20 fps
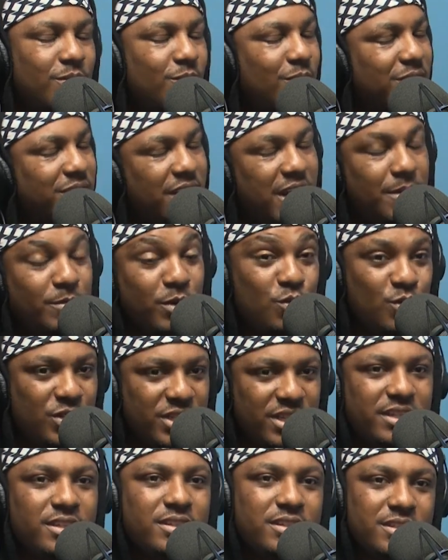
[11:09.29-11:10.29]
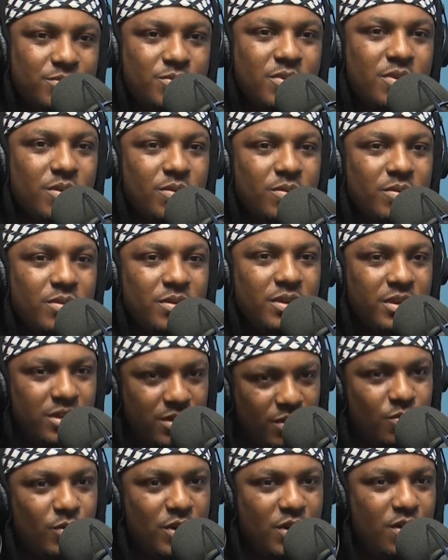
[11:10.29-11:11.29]
what's the name, Luton as well,
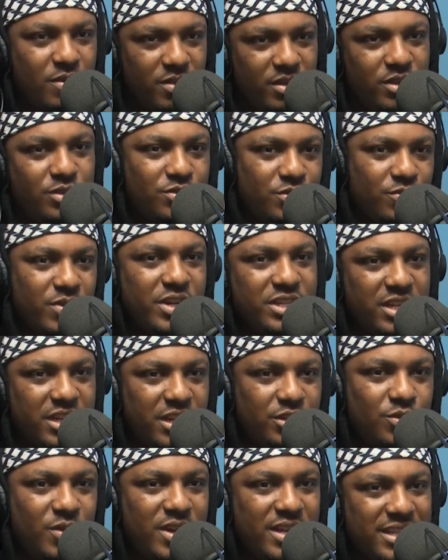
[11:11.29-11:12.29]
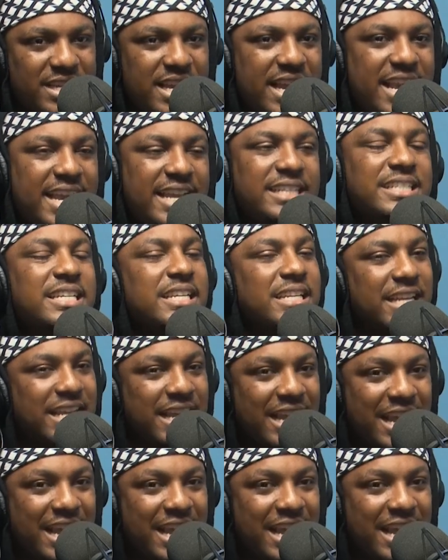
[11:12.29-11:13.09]
with all this duration in 2018.